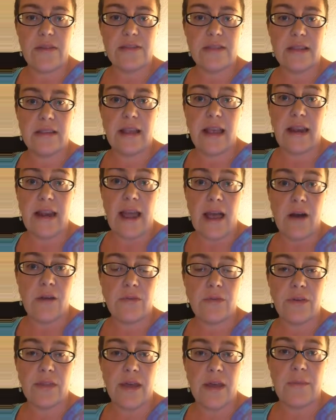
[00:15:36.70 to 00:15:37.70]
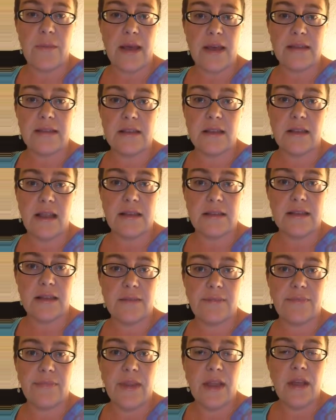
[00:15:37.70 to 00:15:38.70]
laid out for them as the lesson.
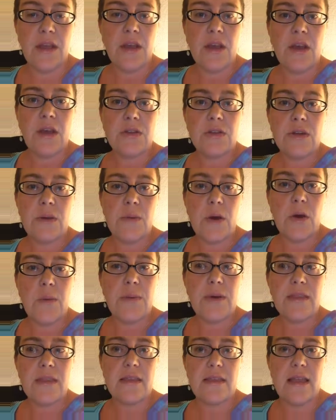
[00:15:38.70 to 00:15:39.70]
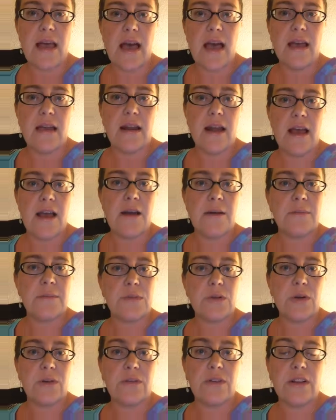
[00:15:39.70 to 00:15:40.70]
So I'm hoping that
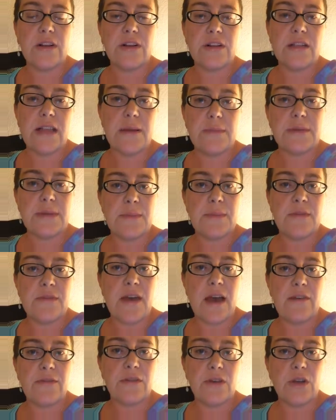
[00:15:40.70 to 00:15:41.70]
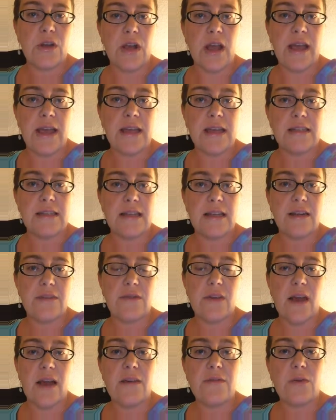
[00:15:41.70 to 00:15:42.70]
sort of clears up some of that for you guys. And if
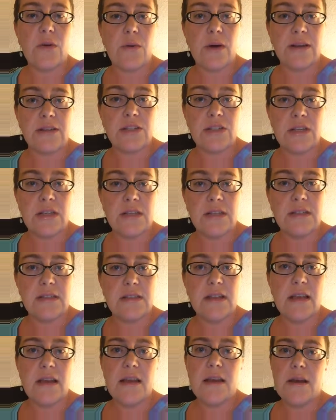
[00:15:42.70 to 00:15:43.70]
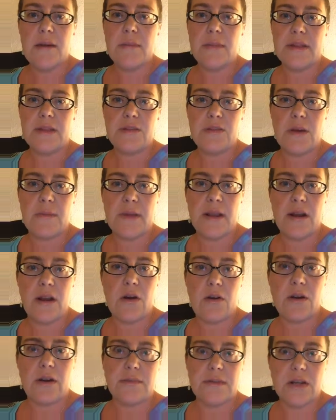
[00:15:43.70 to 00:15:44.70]
you have questions, please drop me a
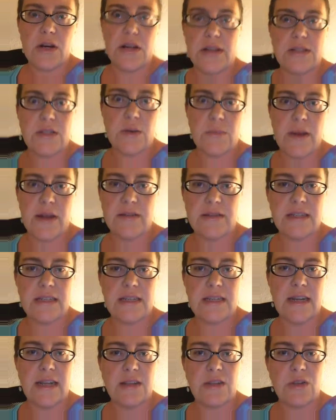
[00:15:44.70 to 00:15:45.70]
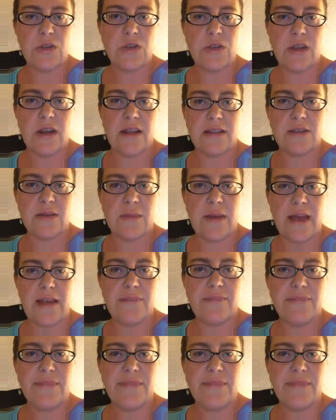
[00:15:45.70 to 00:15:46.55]
note. I'm sorry it's so bouncy today. It's usually not so bad.